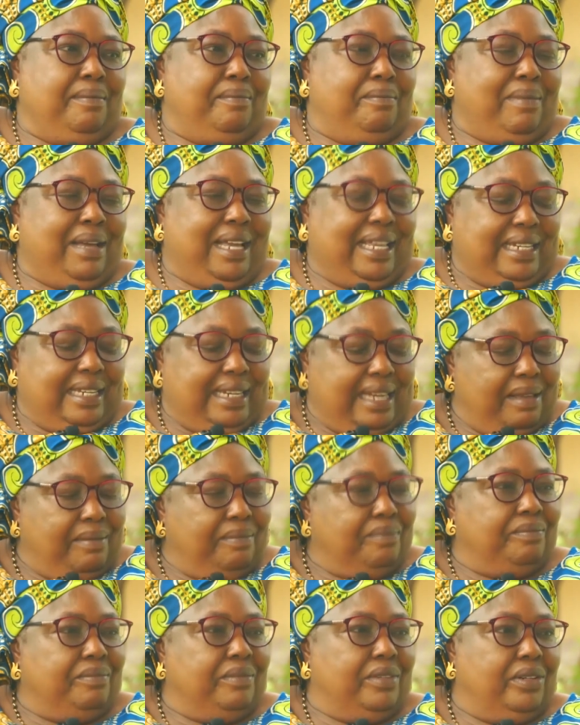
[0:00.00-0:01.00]
my
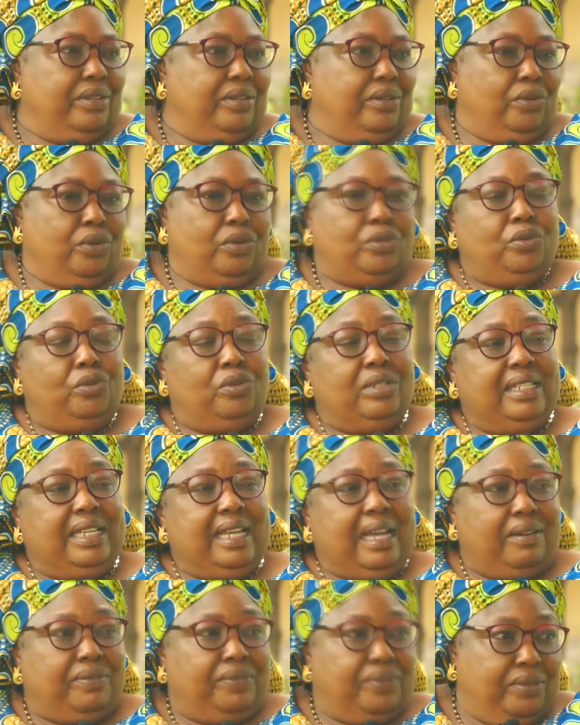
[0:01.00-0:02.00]
name, not only
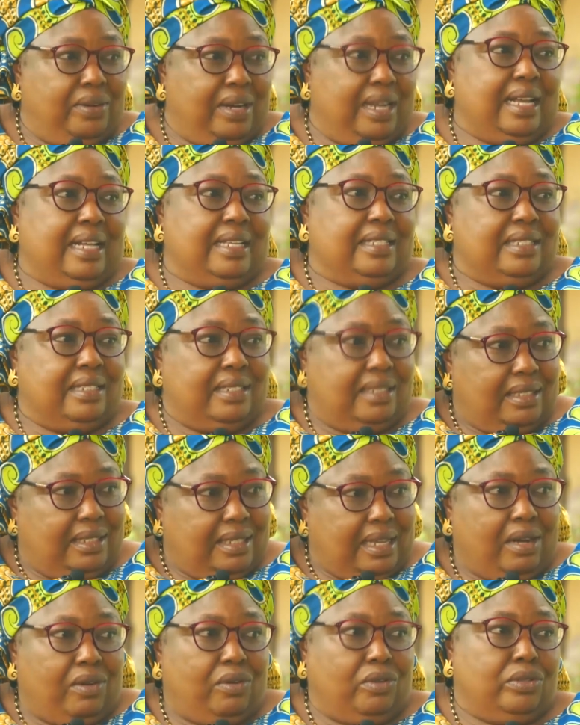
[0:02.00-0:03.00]
Afua as
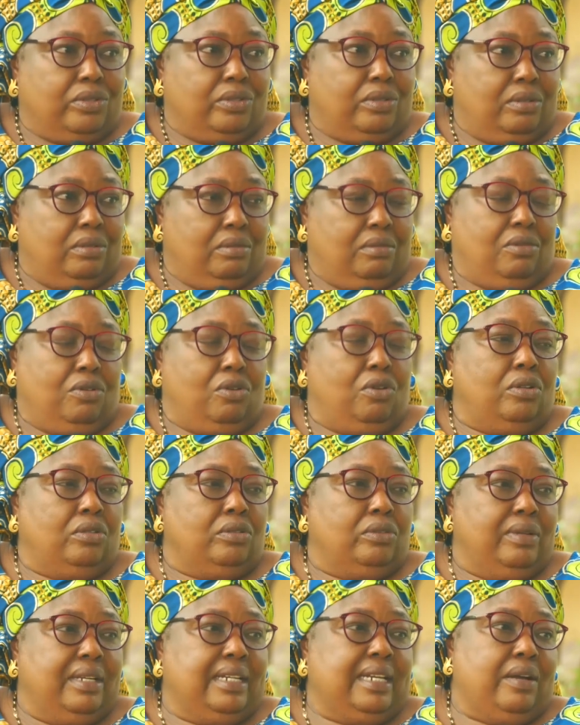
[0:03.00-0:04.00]
I was
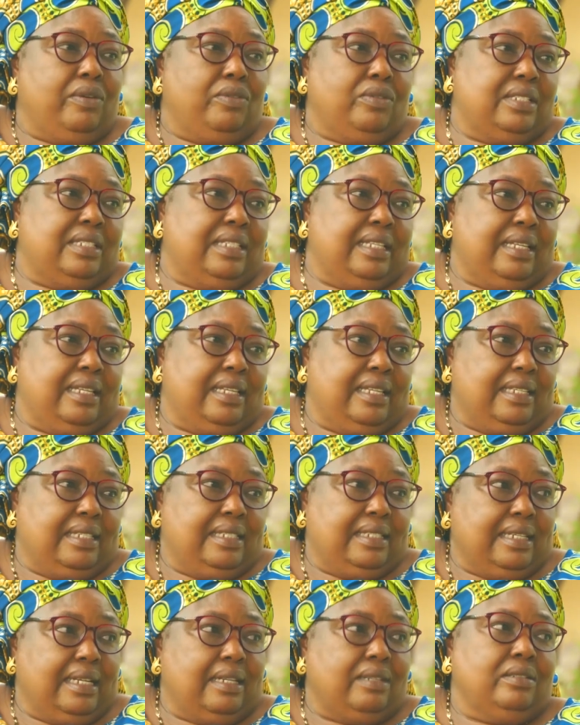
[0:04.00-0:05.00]
called when I was a
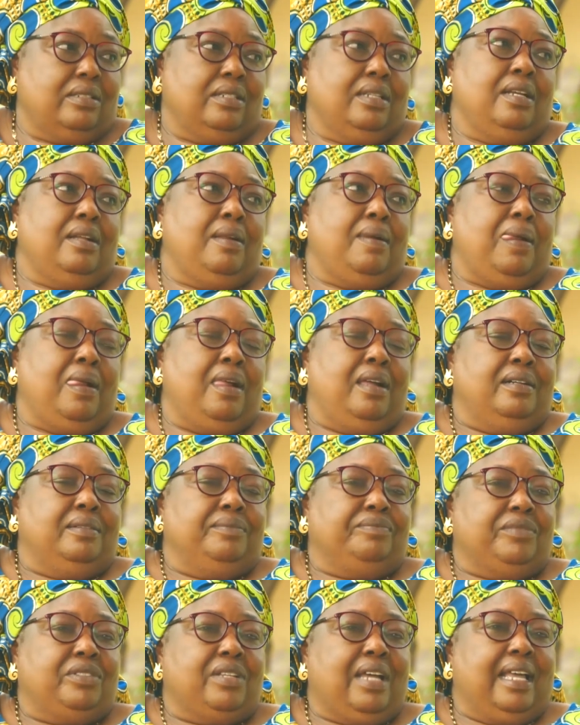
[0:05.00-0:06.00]
child.
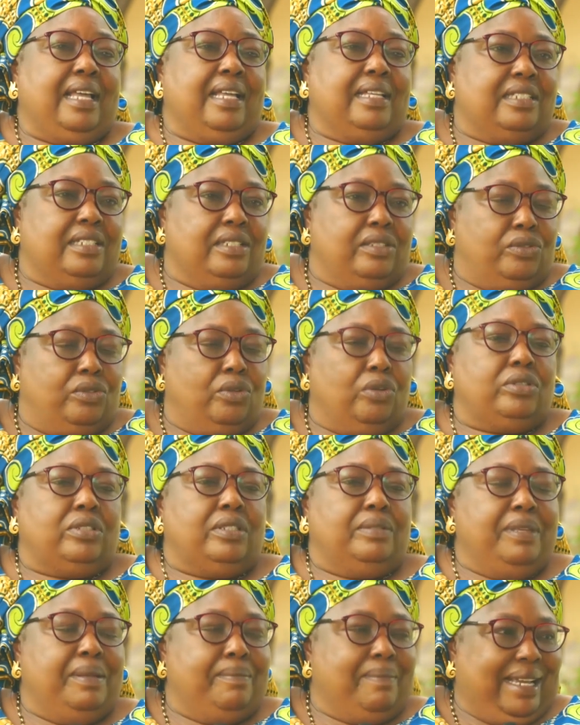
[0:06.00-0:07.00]
So she
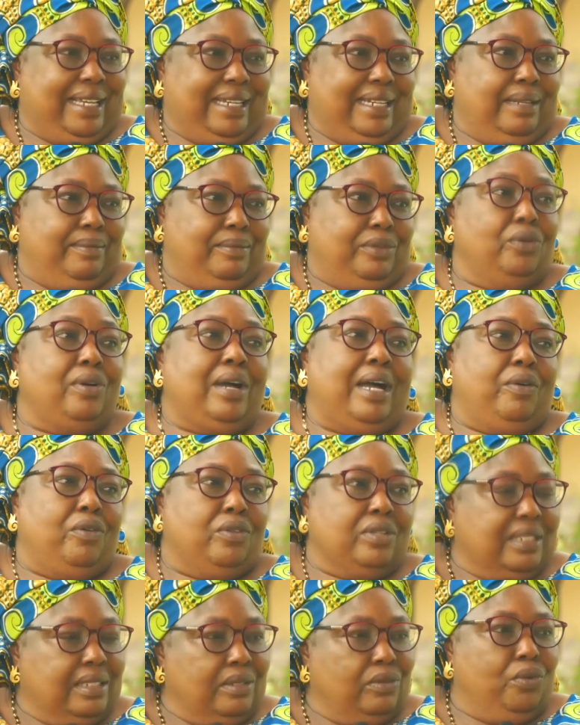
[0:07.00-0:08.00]
taught me my name, though I
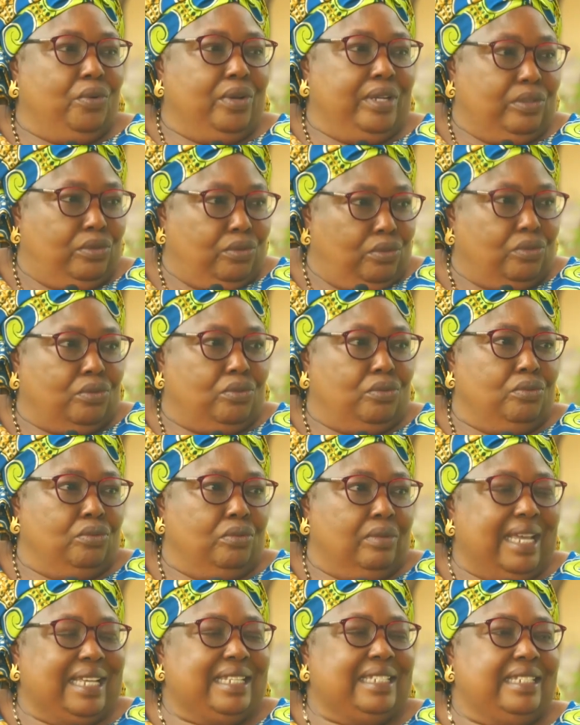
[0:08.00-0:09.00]
wasn't going to
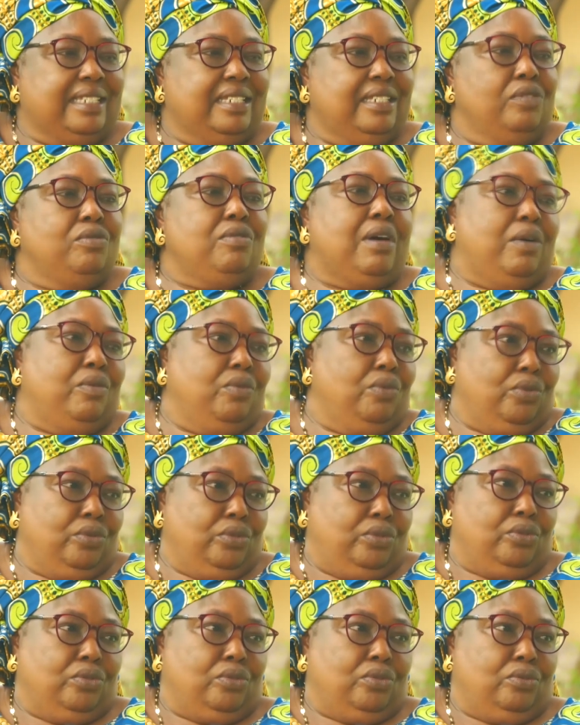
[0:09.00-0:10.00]
school. And she knew I won't
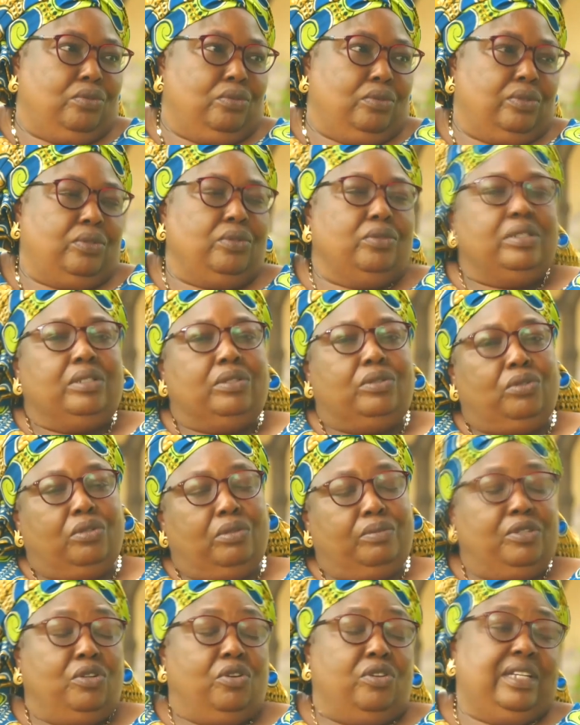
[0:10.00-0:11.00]
go to school. So she
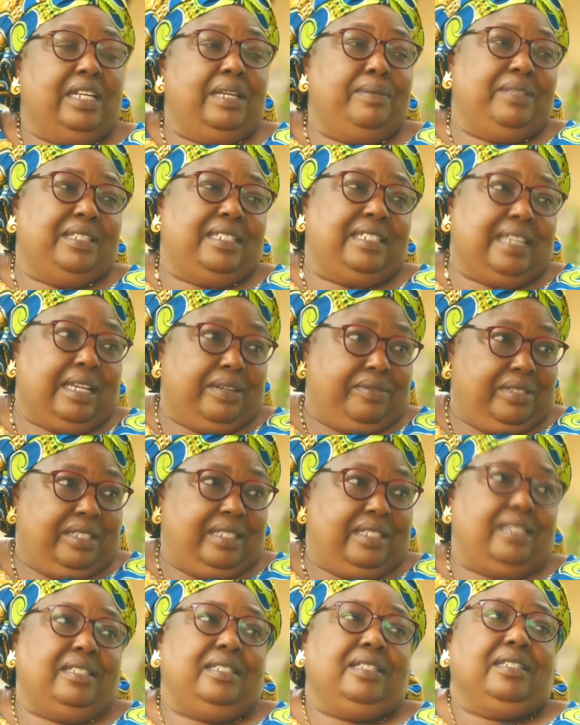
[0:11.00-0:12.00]
told me, your name is
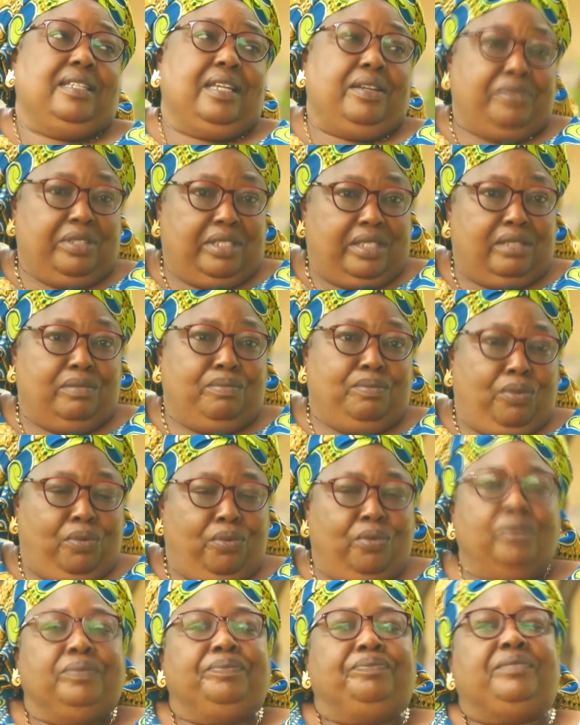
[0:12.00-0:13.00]
Charity
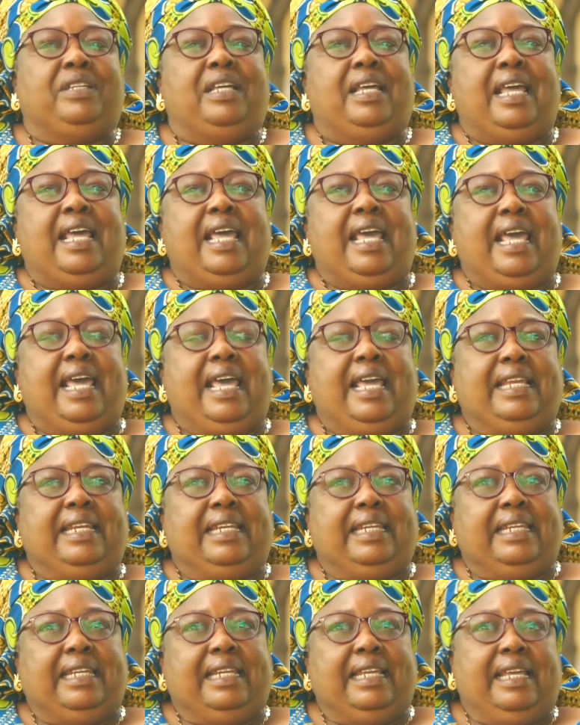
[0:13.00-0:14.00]
Bo.
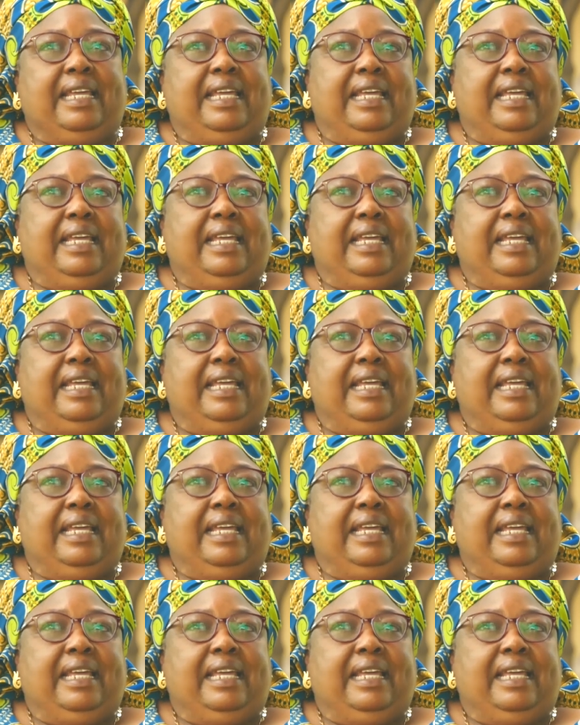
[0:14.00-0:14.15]
And